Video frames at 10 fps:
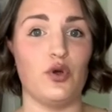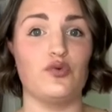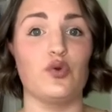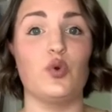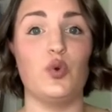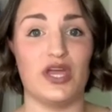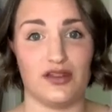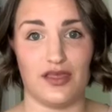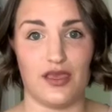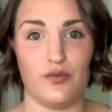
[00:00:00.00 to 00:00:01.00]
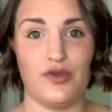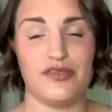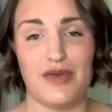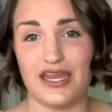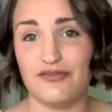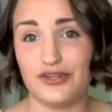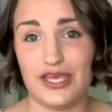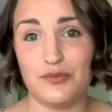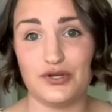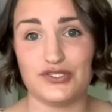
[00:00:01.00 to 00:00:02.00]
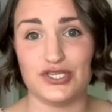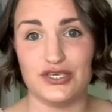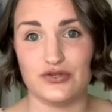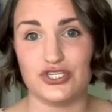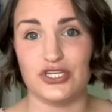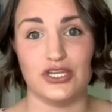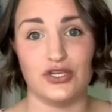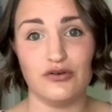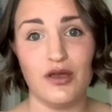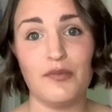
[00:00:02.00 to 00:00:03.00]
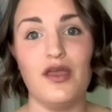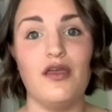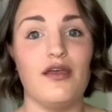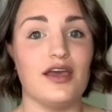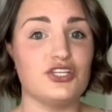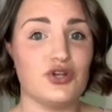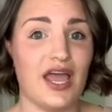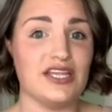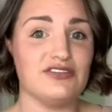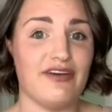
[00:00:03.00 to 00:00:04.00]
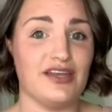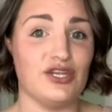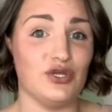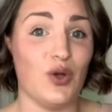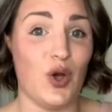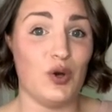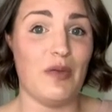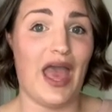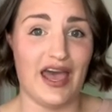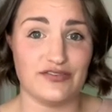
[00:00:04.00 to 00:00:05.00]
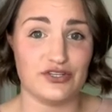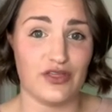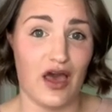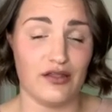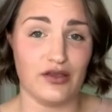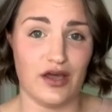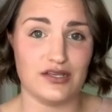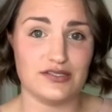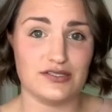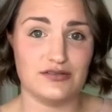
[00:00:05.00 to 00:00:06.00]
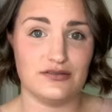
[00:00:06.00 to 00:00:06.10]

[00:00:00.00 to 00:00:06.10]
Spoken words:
grew quickly, with many fleeing persecution in Europe and trying to find a new home after the Holocaust.